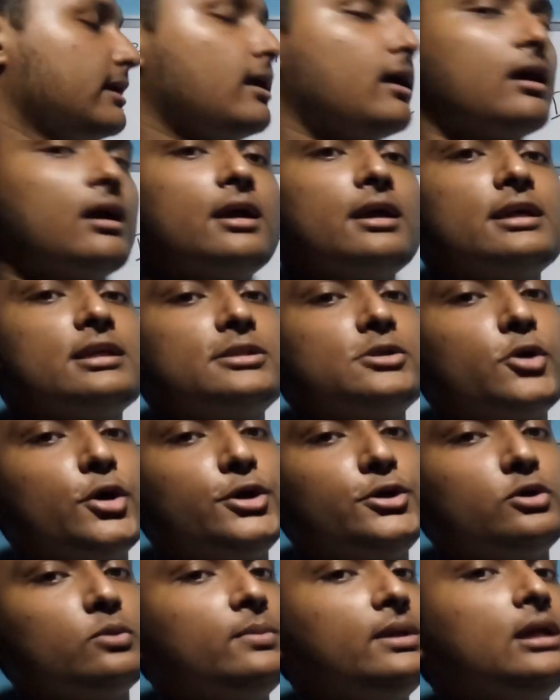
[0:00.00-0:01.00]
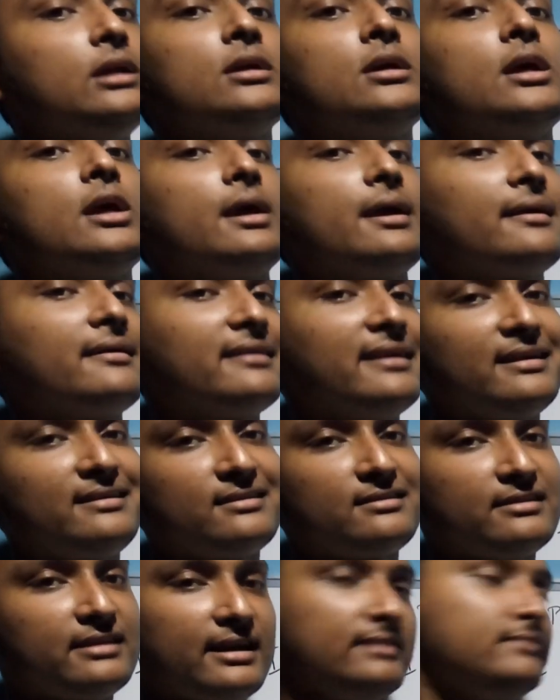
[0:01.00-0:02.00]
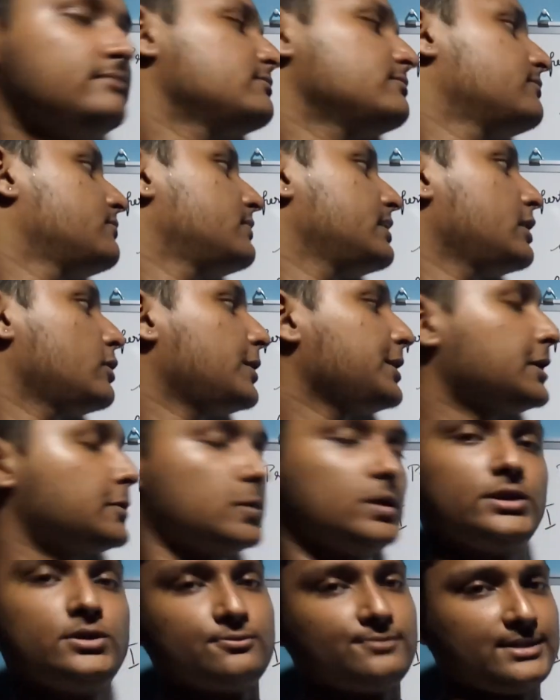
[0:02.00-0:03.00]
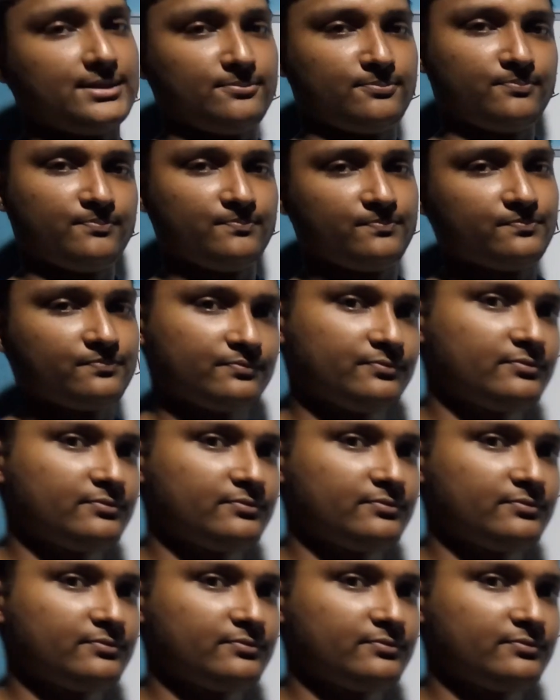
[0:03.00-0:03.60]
thing is going to be greater than or equal to 1.